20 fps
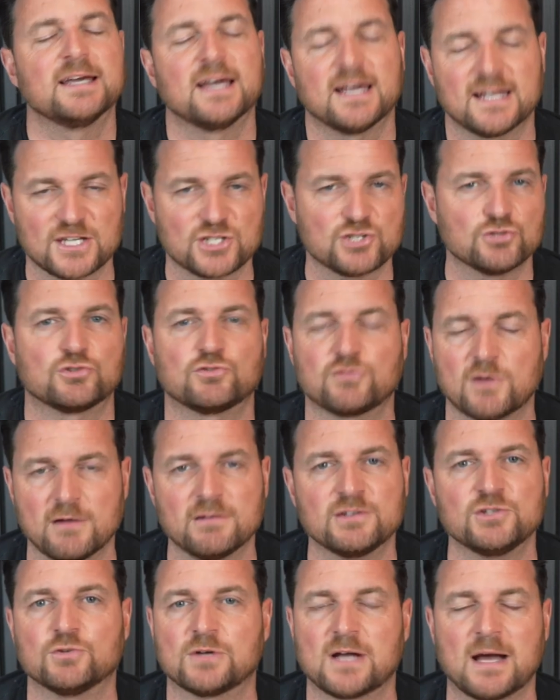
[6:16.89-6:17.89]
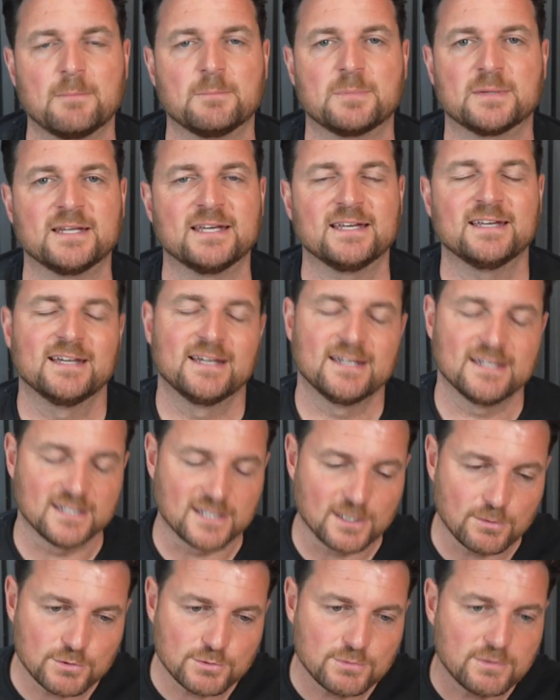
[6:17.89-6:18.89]
And as you're growing your company, you
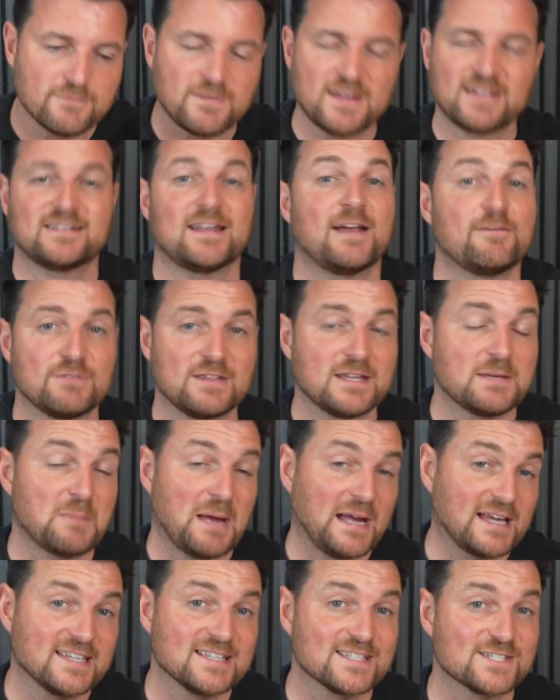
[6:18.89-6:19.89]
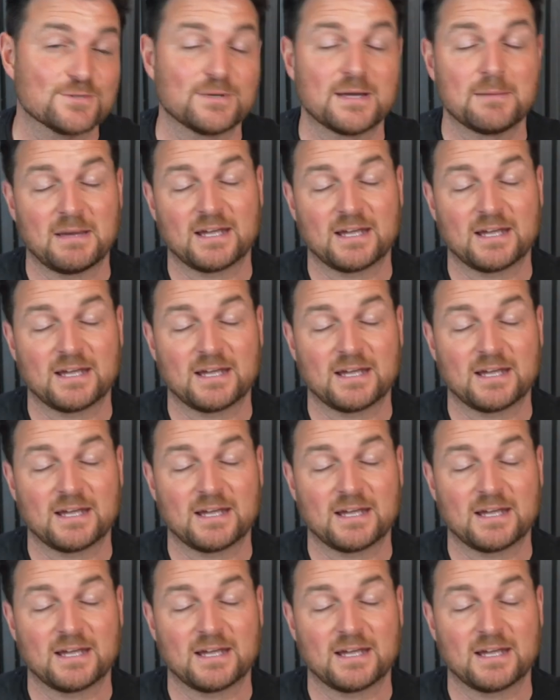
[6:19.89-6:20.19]
don't want to invest everything back into it.